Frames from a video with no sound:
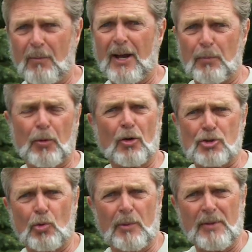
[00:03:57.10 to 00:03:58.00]
my
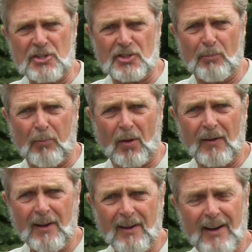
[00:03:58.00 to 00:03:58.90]
approach would be simple.
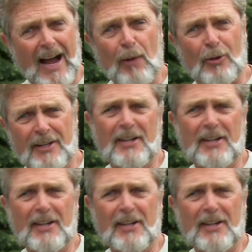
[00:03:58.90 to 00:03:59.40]
I would